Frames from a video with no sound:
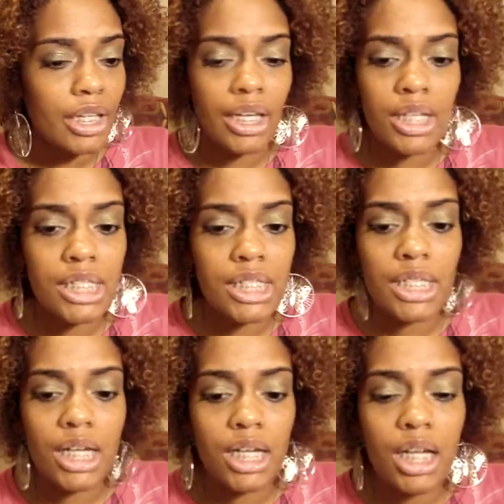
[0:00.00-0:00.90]
And, and
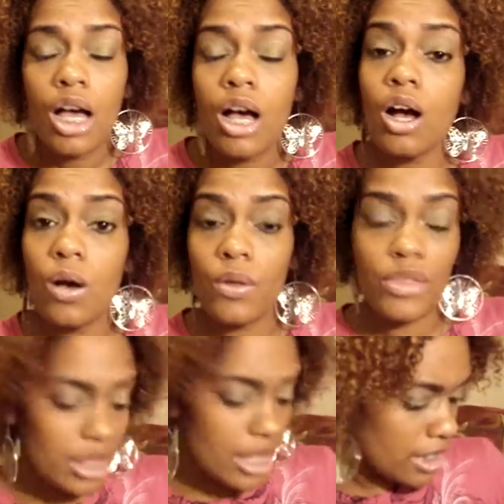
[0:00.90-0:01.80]

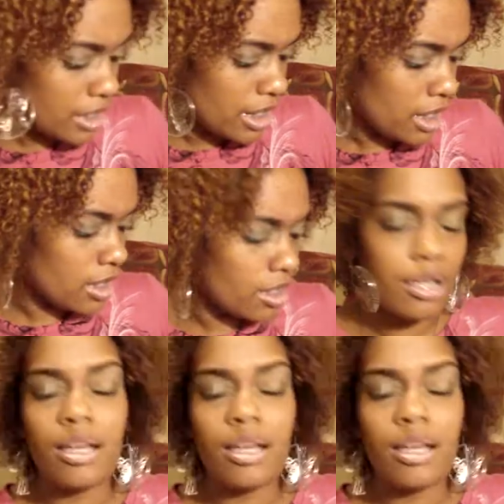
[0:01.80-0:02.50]
the last thing,